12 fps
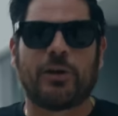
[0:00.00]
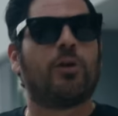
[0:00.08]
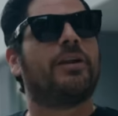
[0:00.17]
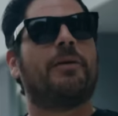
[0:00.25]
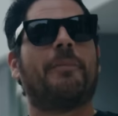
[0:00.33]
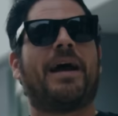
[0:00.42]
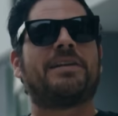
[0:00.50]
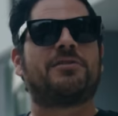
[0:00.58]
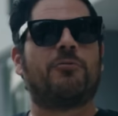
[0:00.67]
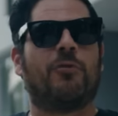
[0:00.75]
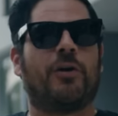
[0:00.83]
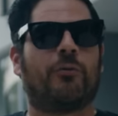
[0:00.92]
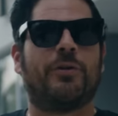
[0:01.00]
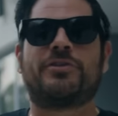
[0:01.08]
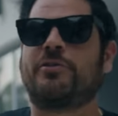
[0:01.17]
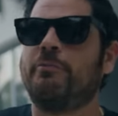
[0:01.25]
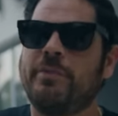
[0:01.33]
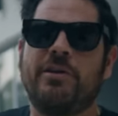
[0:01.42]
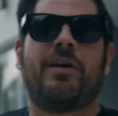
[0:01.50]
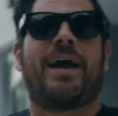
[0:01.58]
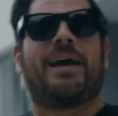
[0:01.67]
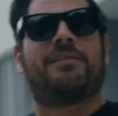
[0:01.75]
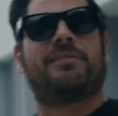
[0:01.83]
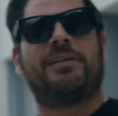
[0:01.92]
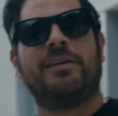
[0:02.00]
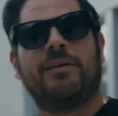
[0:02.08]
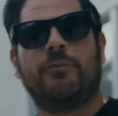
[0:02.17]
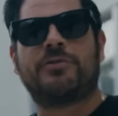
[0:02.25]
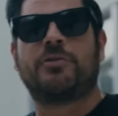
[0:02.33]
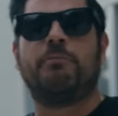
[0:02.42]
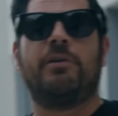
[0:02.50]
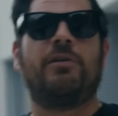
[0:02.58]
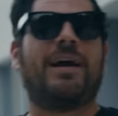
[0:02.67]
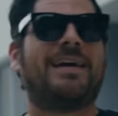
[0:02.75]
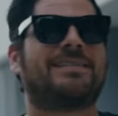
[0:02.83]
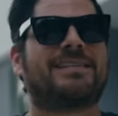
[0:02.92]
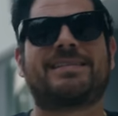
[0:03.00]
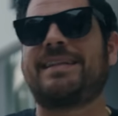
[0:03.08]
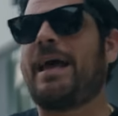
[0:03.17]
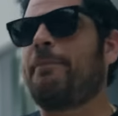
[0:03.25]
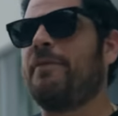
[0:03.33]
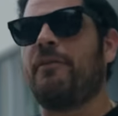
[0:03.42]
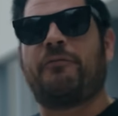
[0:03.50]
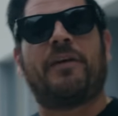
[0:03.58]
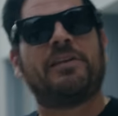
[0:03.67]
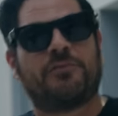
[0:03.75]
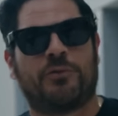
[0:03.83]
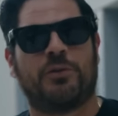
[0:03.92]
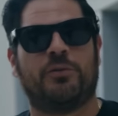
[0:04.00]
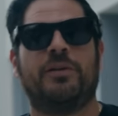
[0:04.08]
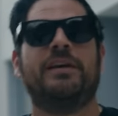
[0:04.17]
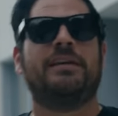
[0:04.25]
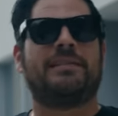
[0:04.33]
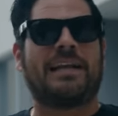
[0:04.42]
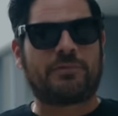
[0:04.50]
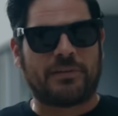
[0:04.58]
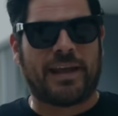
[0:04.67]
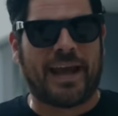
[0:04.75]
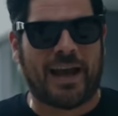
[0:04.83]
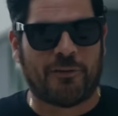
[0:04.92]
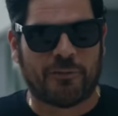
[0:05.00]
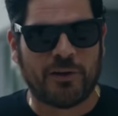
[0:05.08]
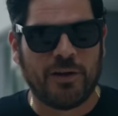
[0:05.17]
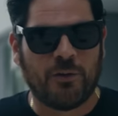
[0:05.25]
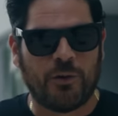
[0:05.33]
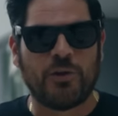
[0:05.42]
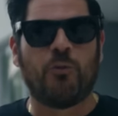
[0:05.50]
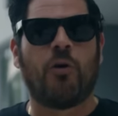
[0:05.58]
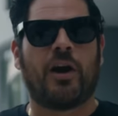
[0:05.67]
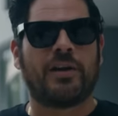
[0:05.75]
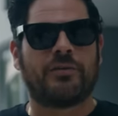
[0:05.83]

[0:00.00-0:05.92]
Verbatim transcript: can only imagine what Richard Mille has. Richard Mille has a slap in the face for you. That's what they have when you walk